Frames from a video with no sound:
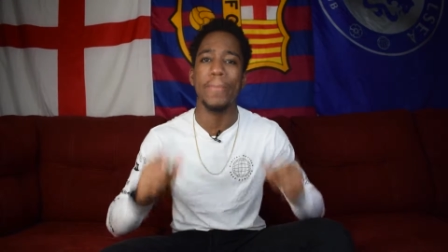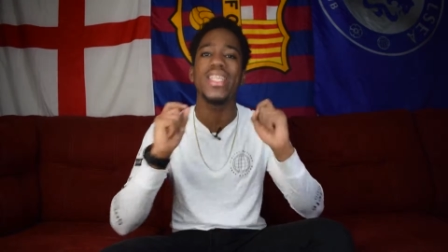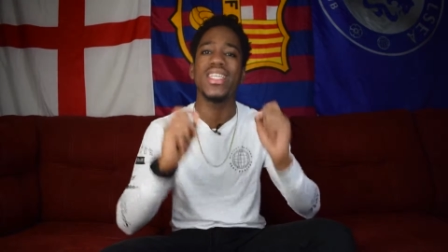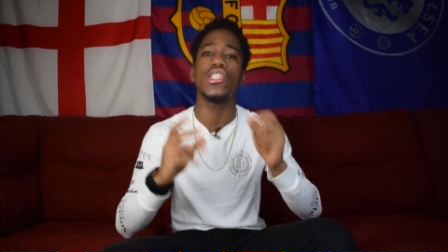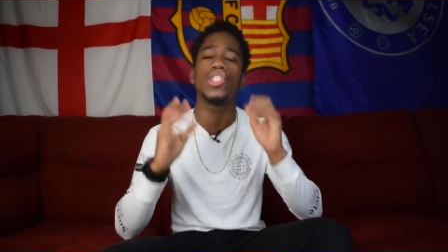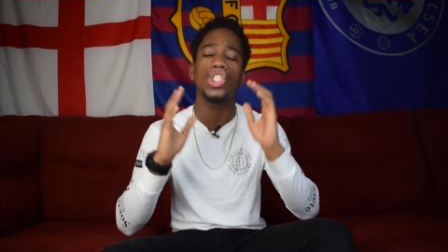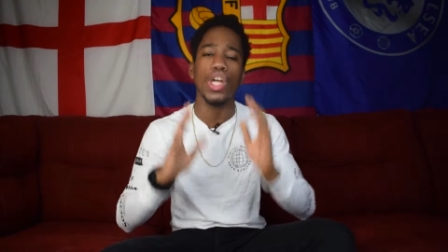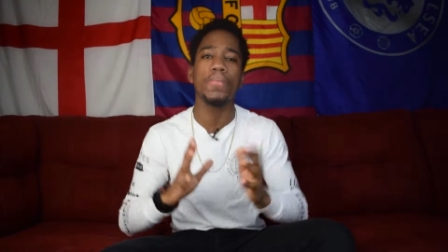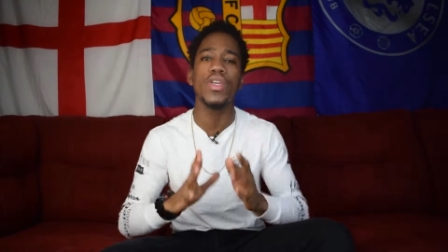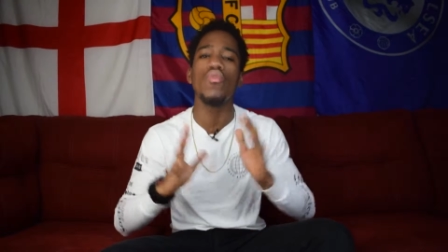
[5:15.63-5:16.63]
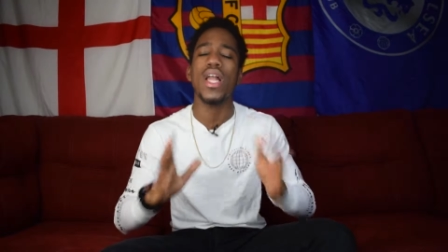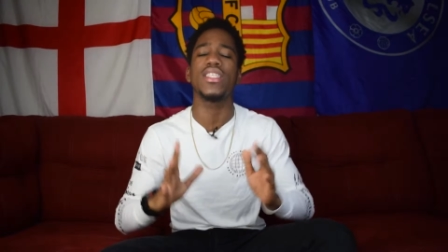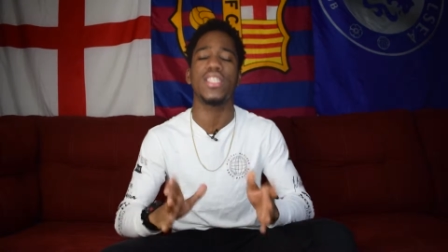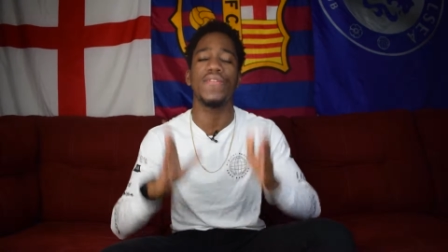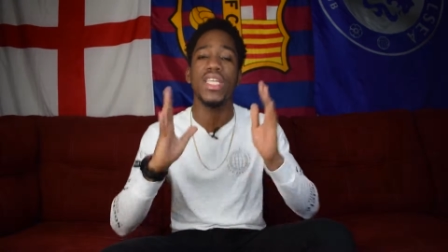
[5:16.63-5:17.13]
but these should be
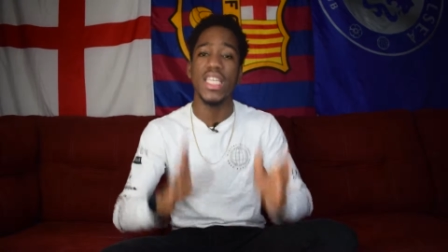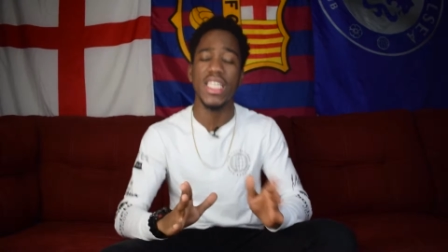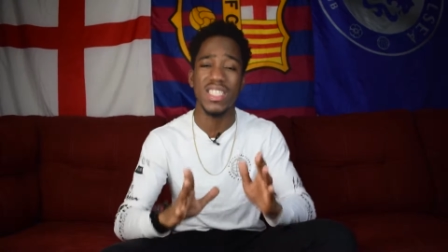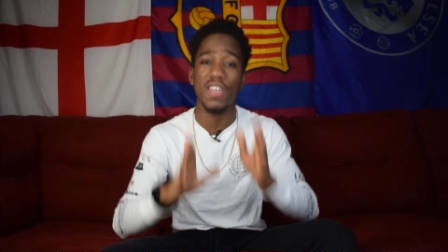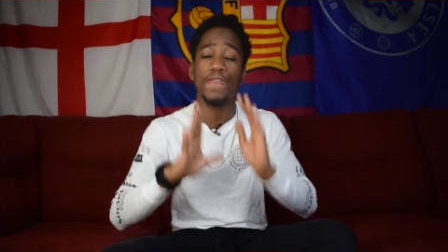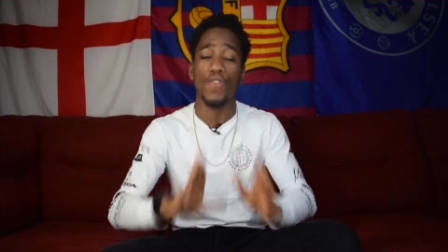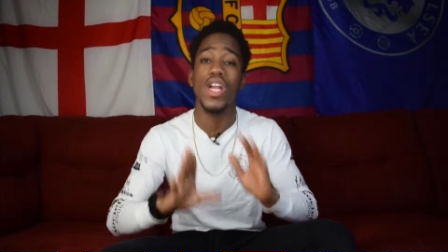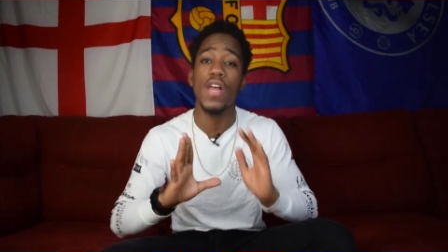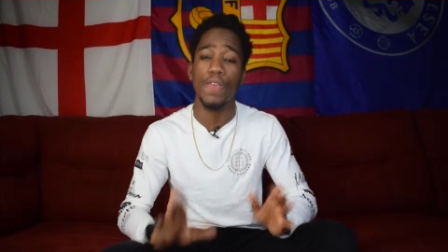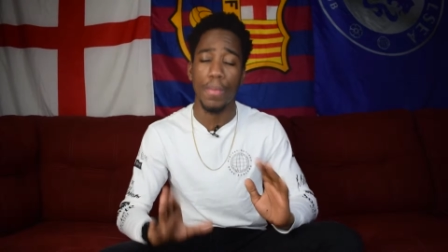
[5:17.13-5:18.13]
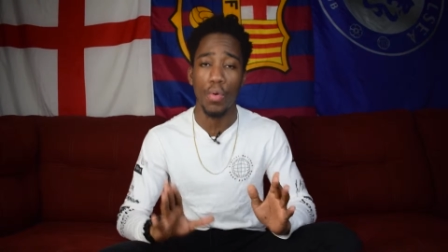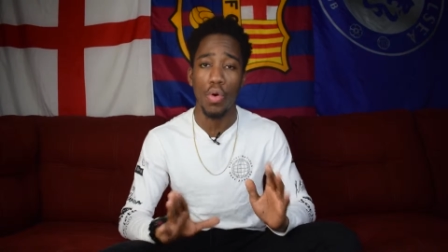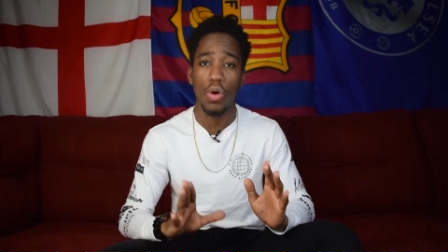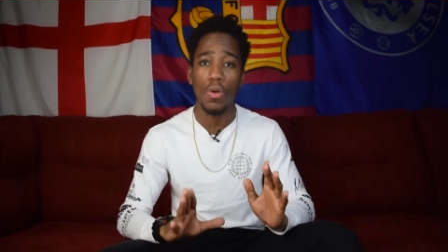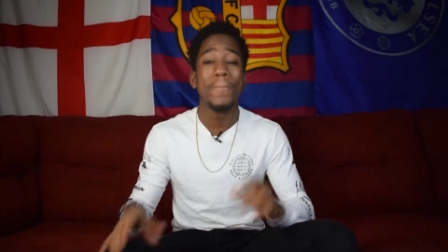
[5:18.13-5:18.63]
relatively easy for Liverpool.